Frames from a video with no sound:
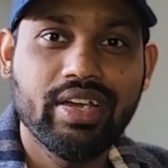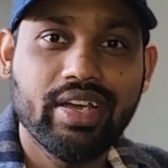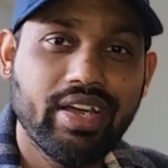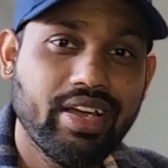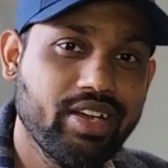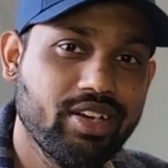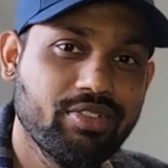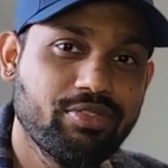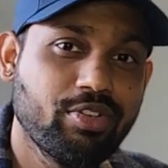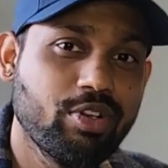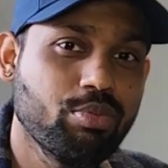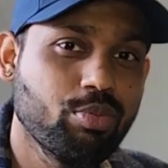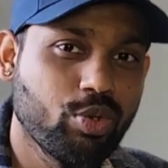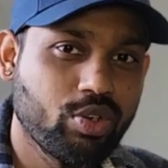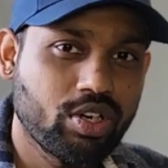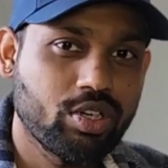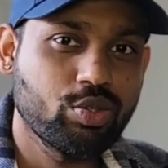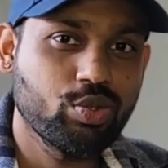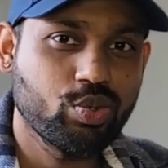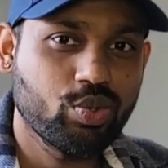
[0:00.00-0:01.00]
and
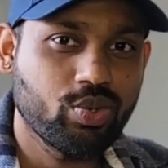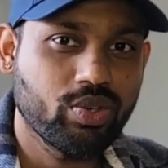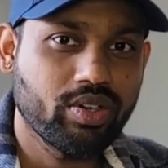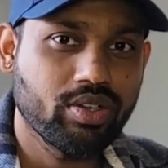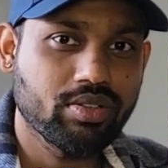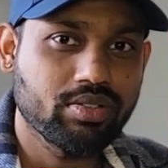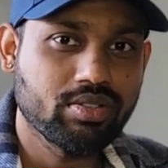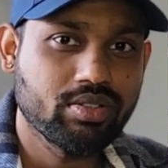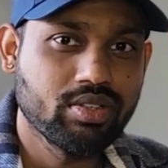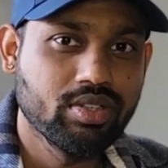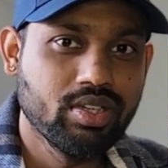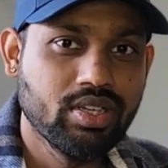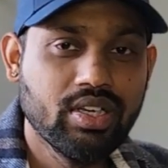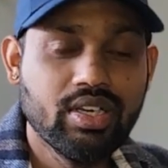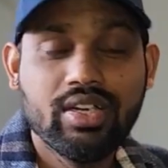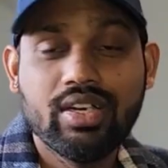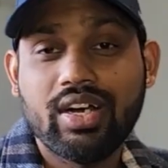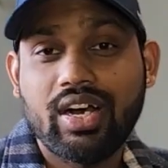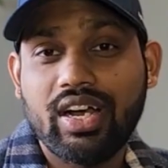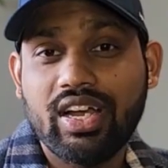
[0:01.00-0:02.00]
Filmora tutorials.
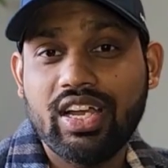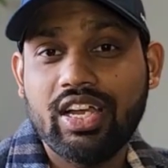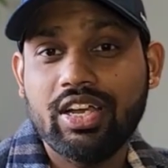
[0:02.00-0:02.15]
I